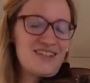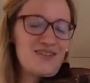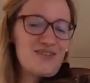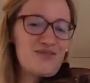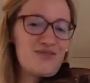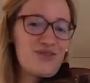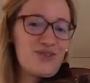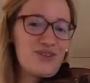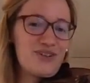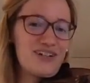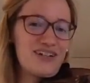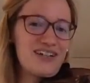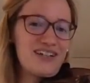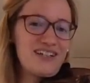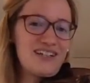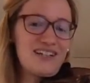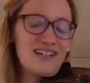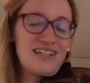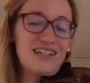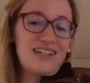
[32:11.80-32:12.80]

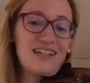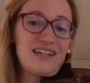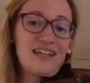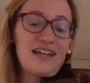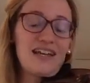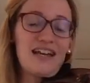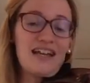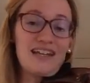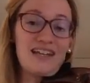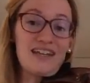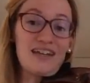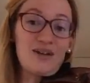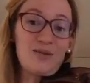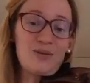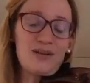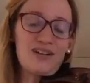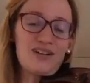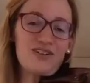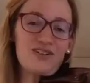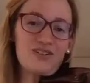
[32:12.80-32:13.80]
four, and now
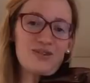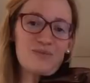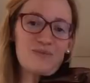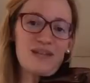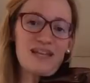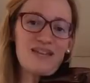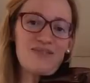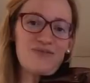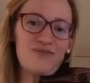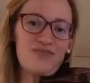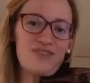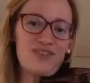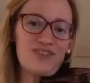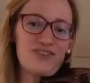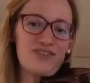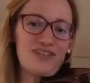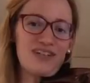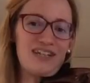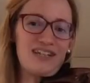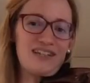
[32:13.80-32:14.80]
we're going to play
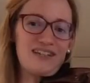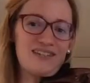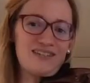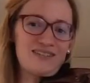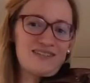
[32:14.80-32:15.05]
three,